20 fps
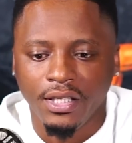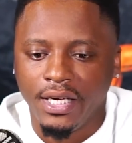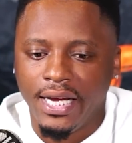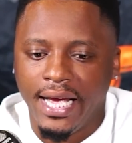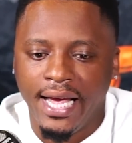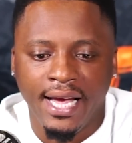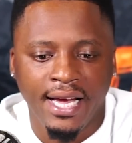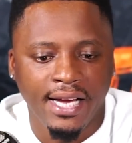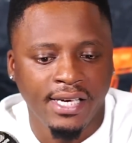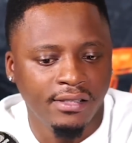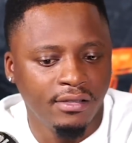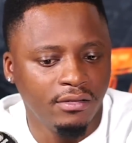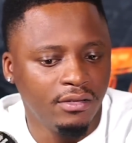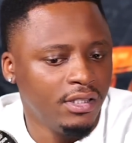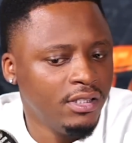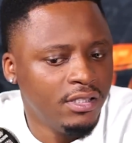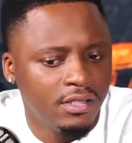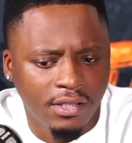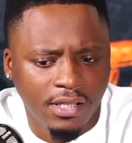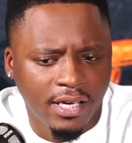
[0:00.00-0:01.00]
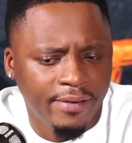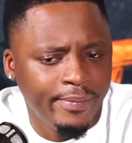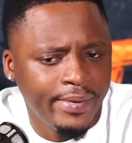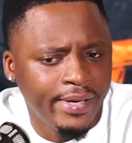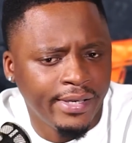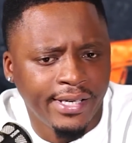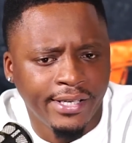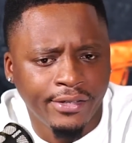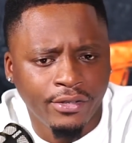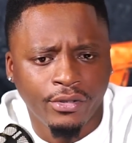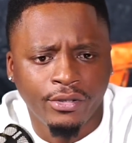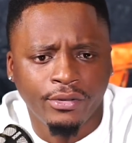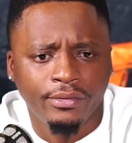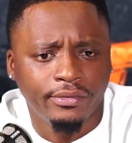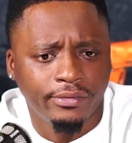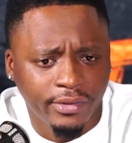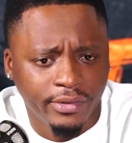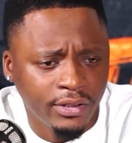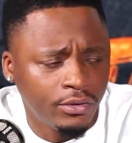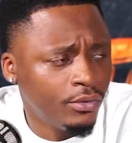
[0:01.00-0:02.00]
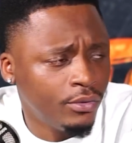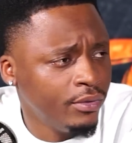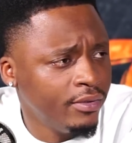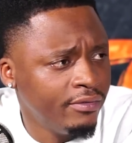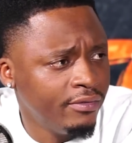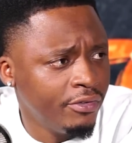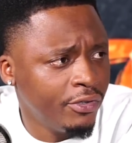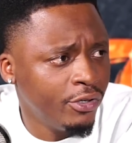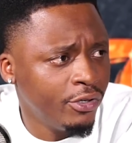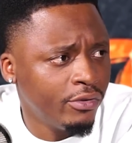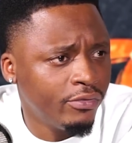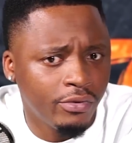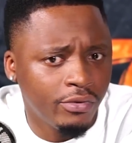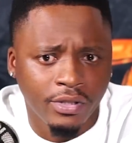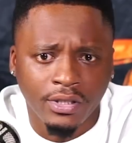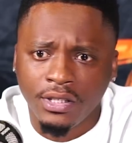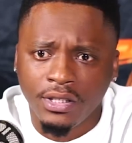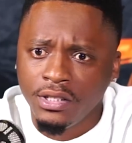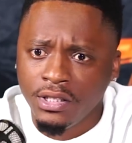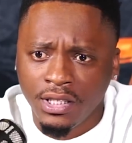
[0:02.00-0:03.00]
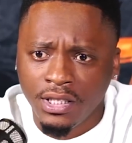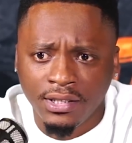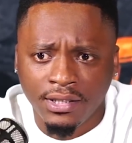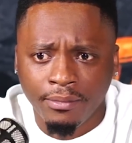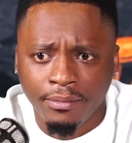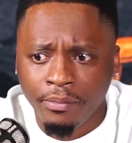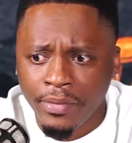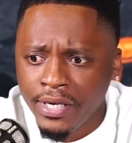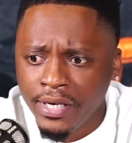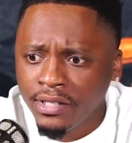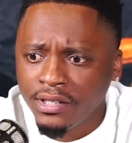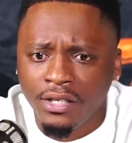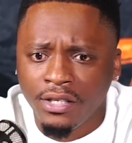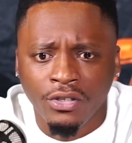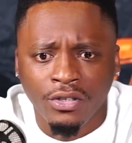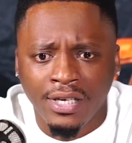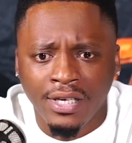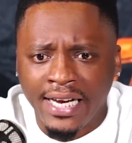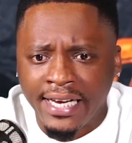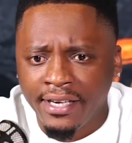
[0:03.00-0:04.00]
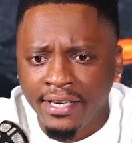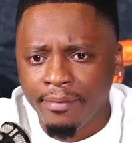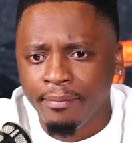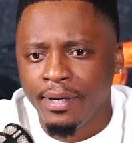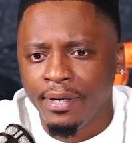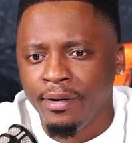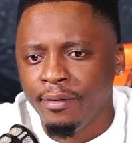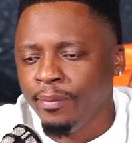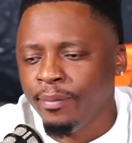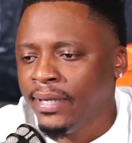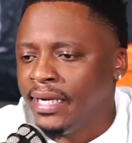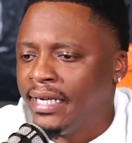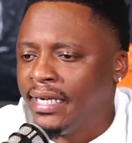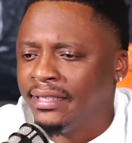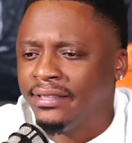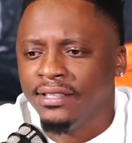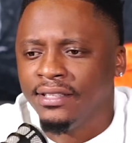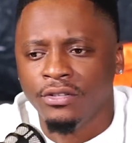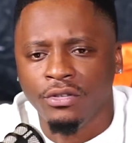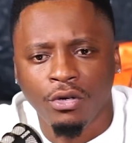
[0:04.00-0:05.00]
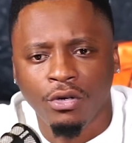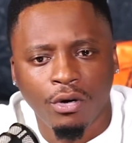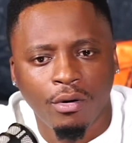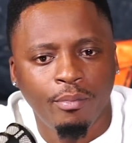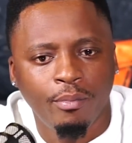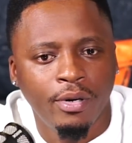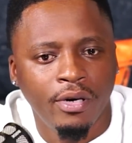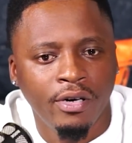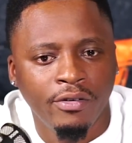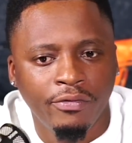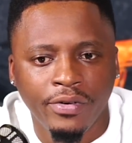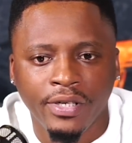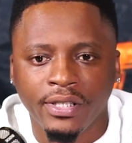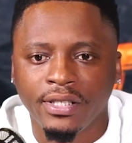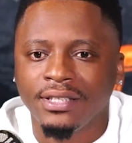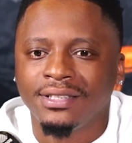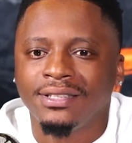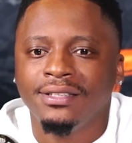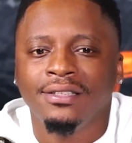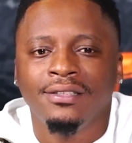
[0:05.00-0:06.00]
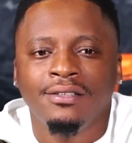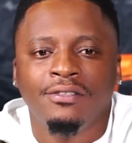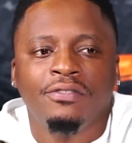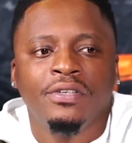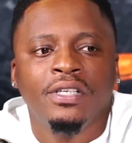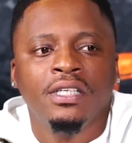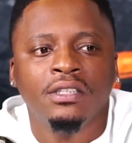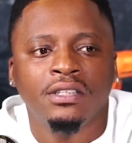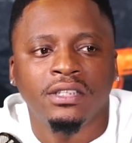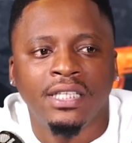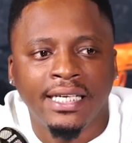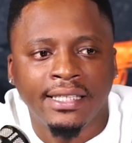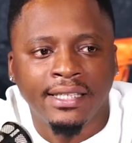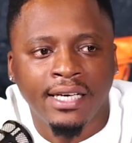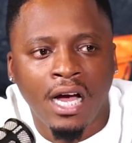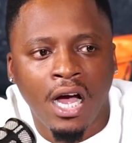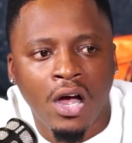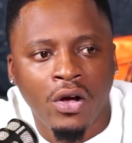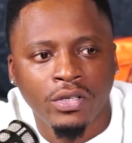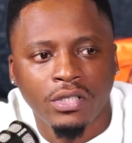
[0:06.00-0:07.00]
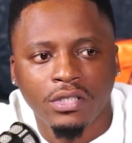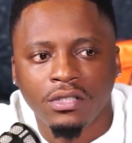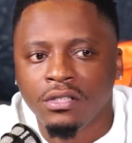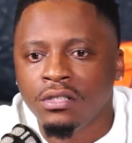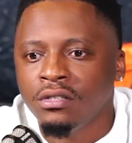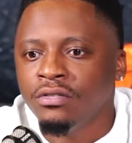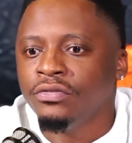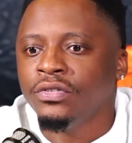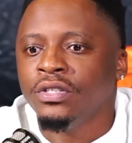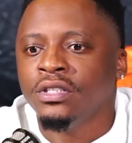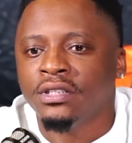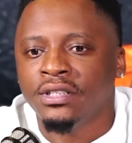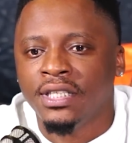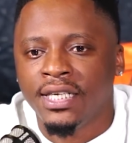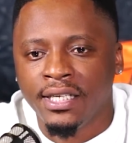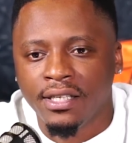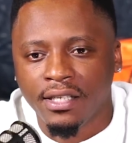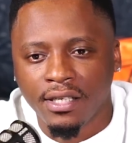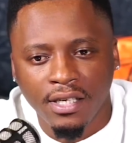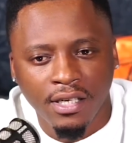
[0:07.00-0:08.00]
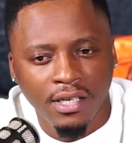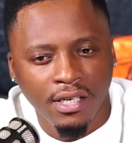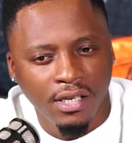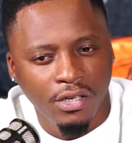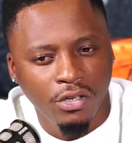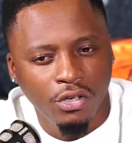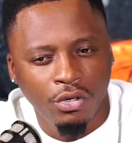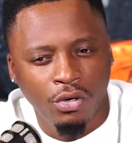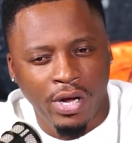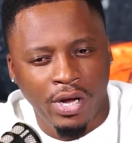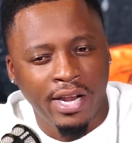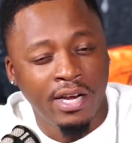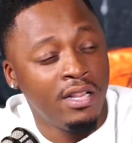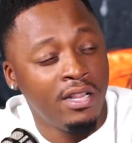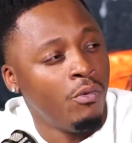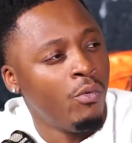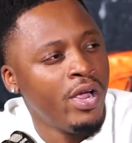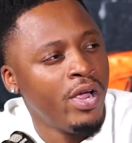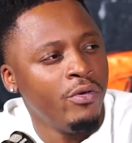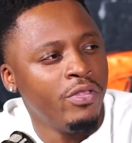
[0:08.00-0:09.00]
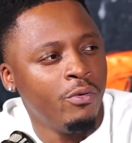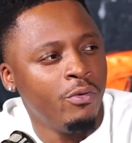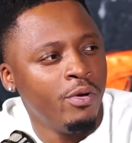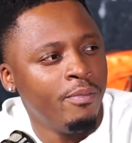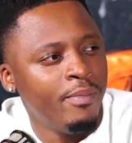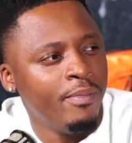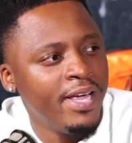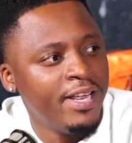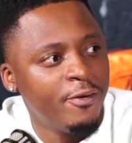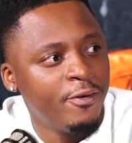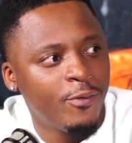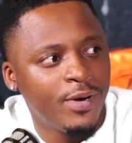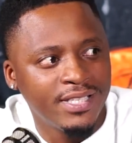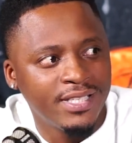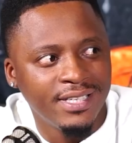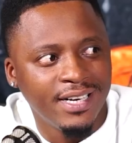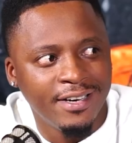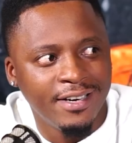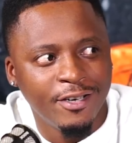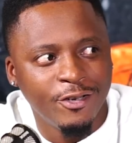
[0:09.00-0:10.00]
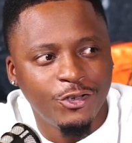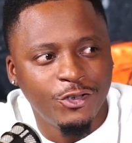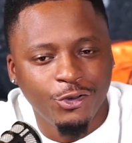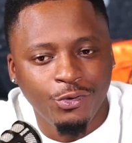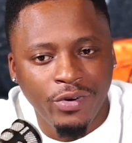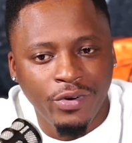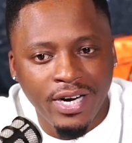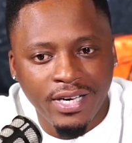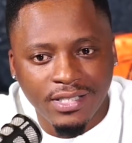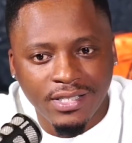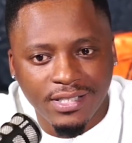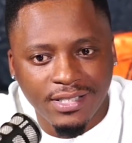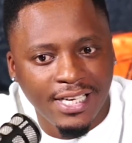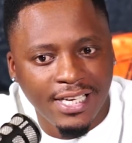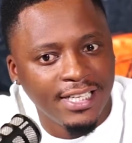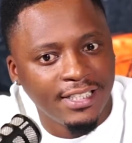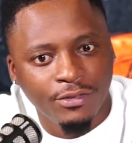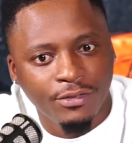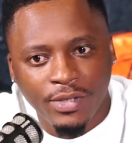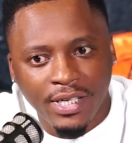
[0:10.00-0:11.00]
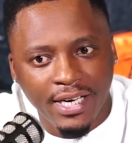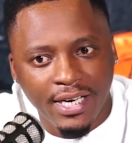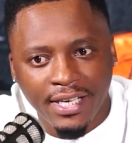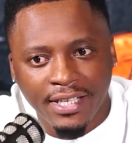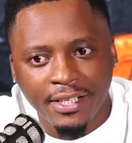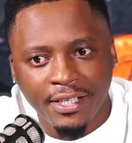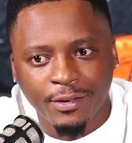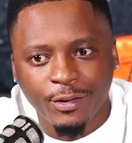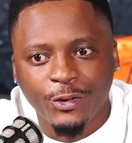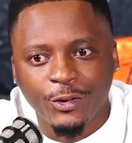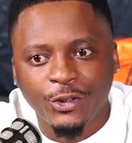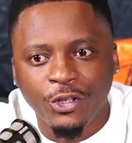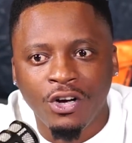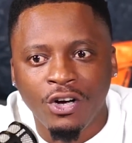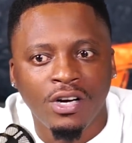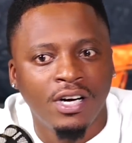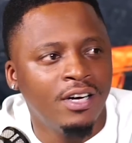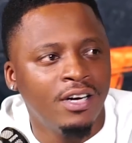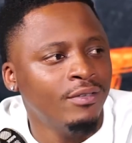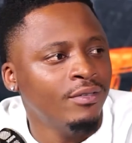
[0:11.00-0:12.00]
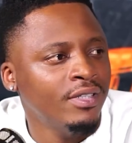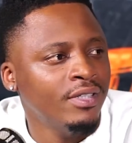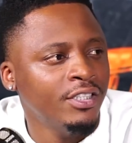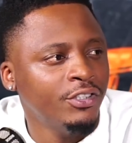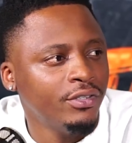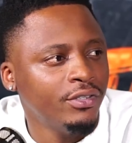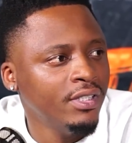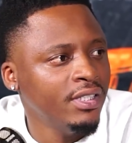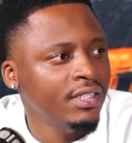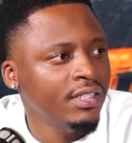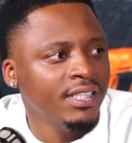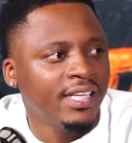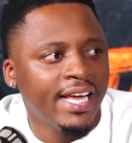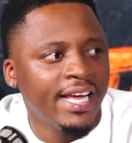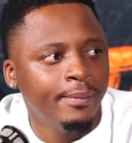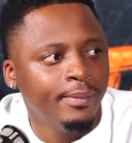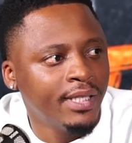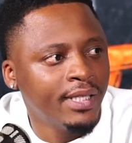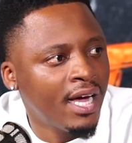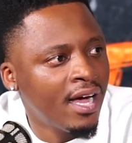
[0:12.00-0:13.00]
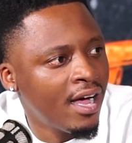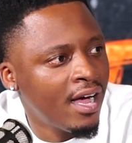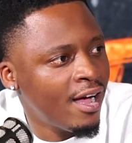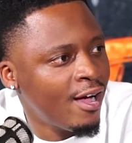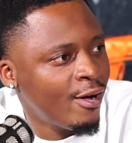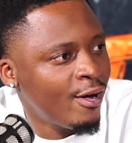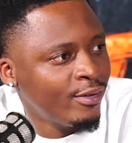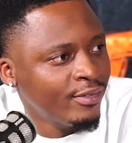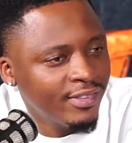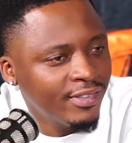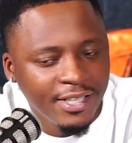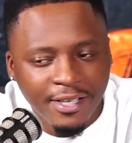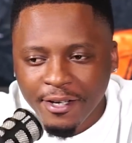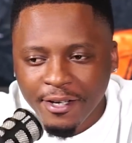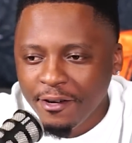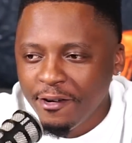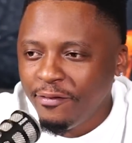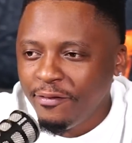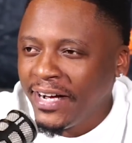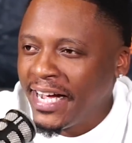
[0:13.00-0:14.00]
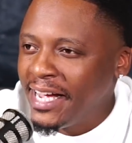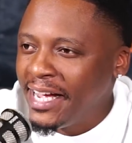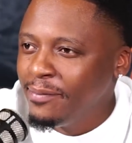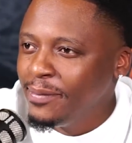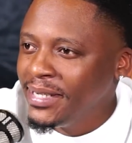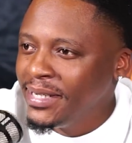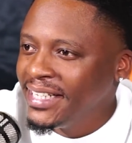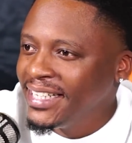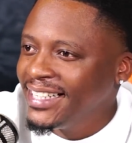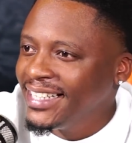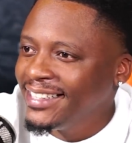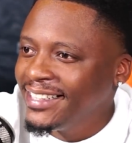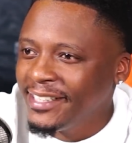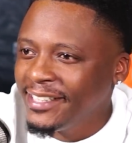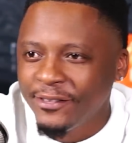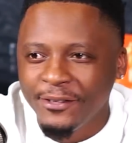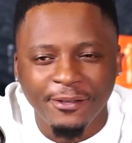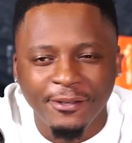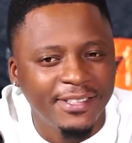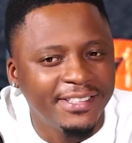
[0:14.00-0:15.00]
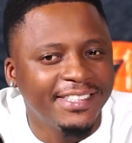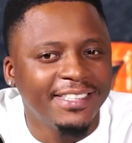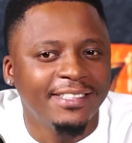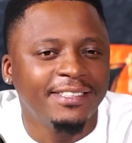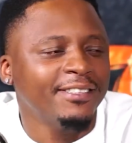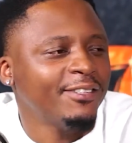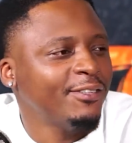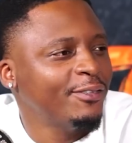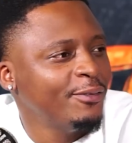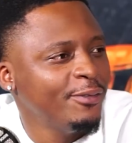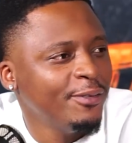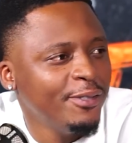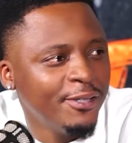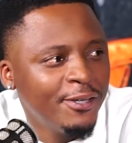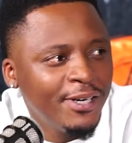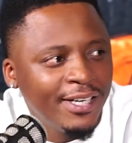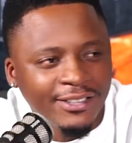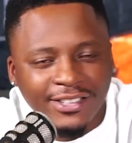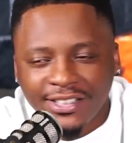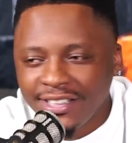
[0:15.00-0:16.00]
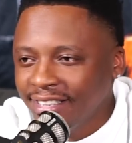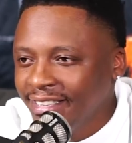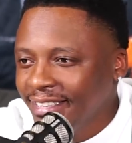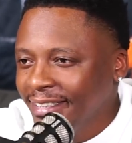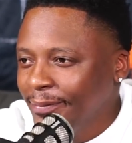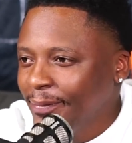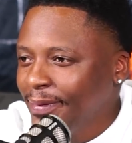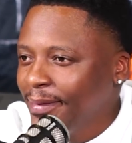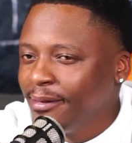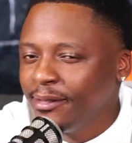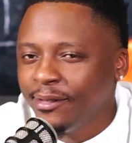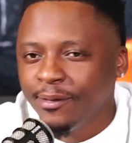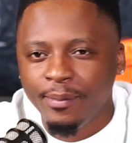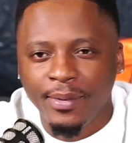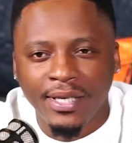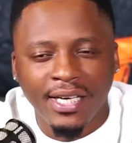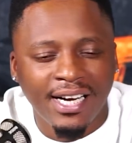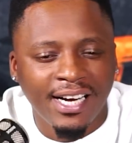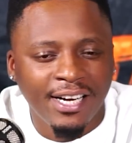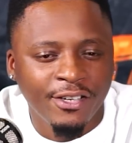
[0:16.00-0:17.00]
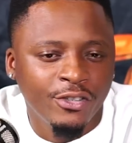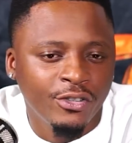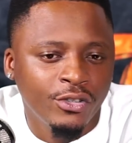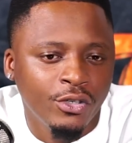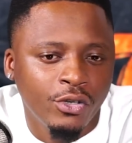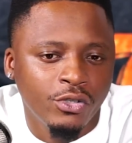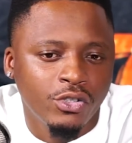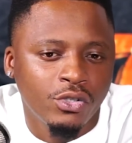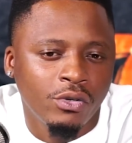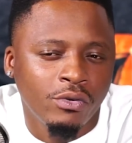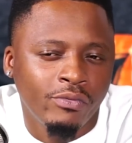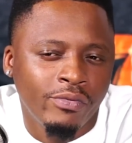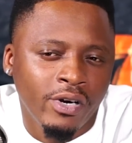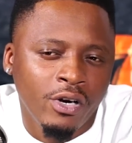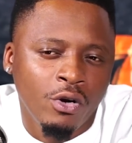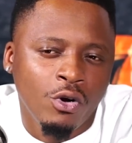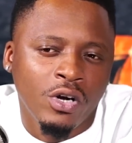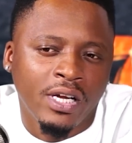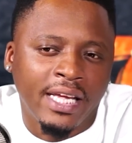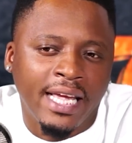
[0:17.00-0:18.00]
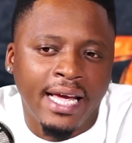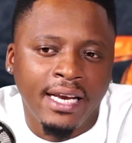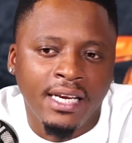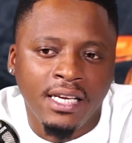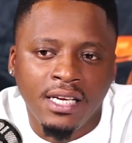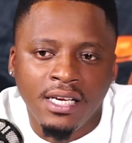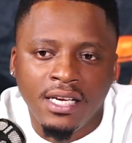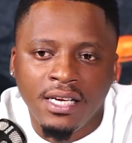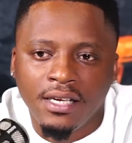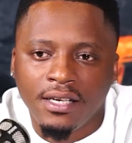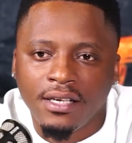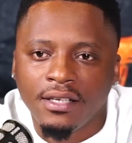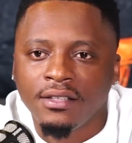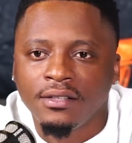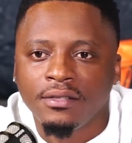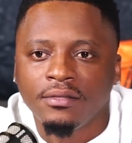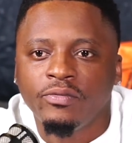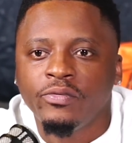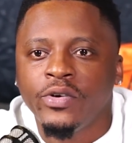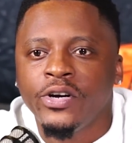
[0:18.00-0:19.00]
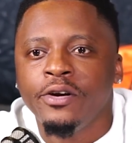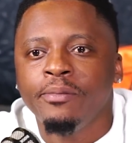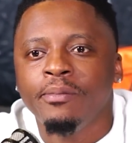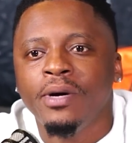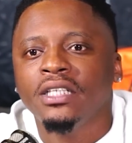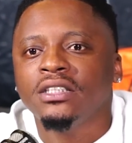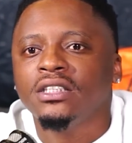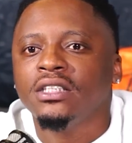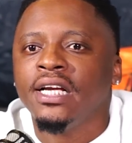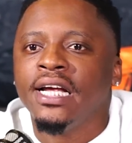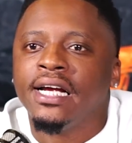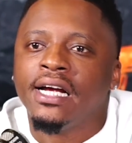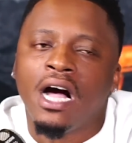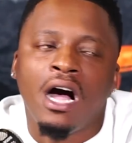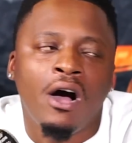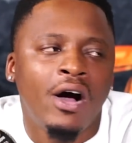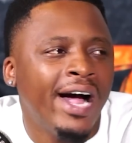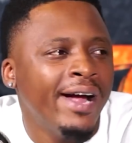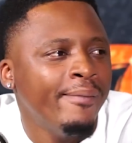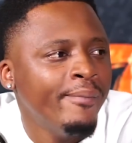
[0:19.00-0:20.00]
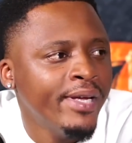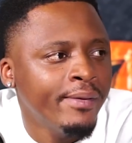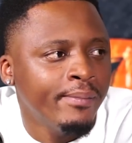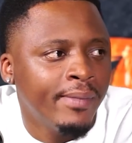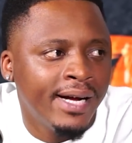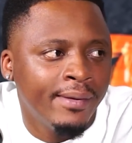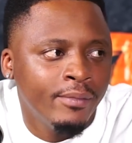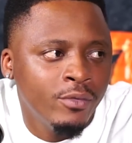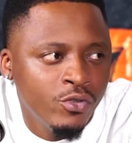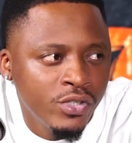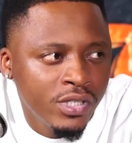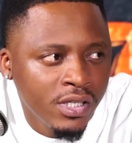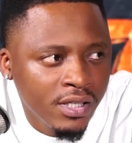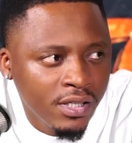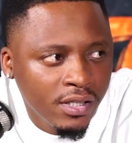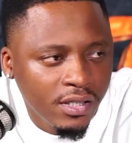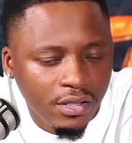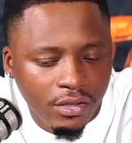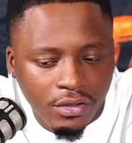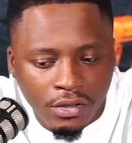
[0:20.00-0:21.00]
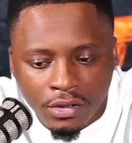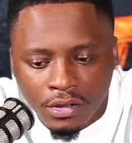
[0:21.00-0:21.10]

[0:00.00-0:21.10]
And he just came back like, yo, let's do the video for here's the mix, how you like it, blah, blah, blah. I said, yo, perfect. It still feels like now. It still feels like, and the way that we made it wasn't under duress. Like, we gotta get the song out. We're literally in Cape Town, vibing, like, yo, let's get the studio out here, blah, blah, blah, So very organic and very much like how I make my music,